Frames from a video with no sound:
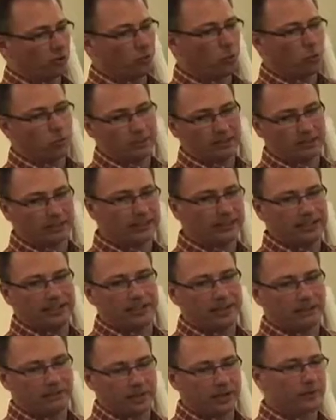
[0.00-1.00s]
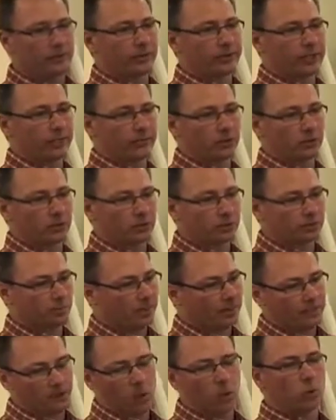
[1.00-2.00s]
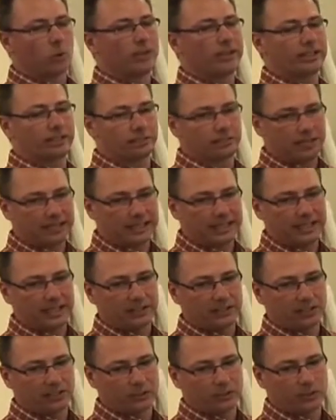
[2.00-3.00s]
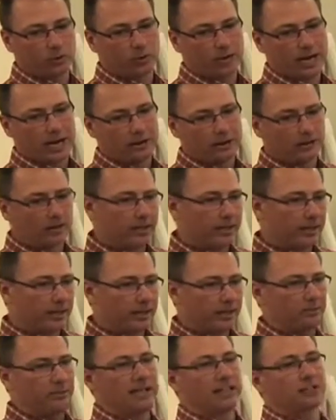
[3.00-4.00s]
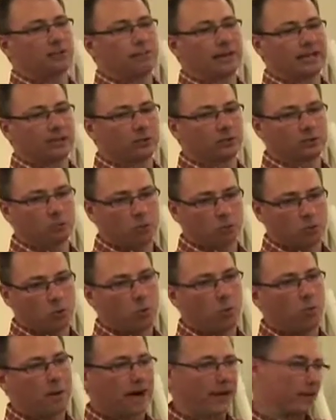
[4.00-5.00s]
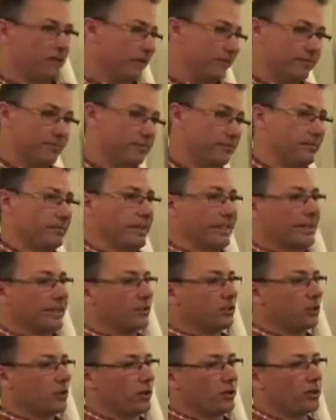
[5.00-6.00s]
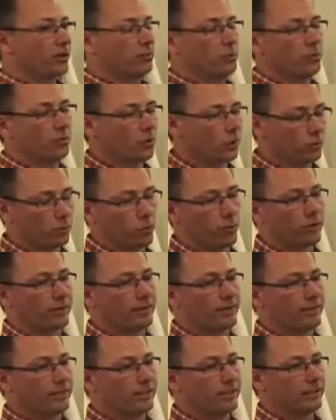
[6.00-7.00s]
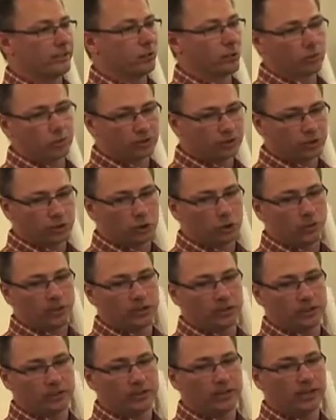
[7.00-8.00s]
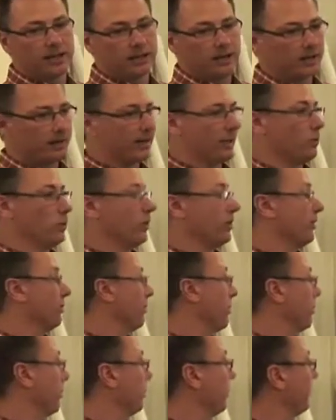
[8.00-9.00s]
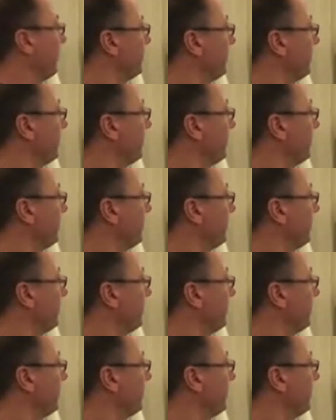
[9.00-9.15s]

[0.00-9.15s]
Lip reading: the mobility of other chemicals by lowering the pH in the ground. It makes metals more mobile, and they can start to move where in a normal situation they wouldn't move.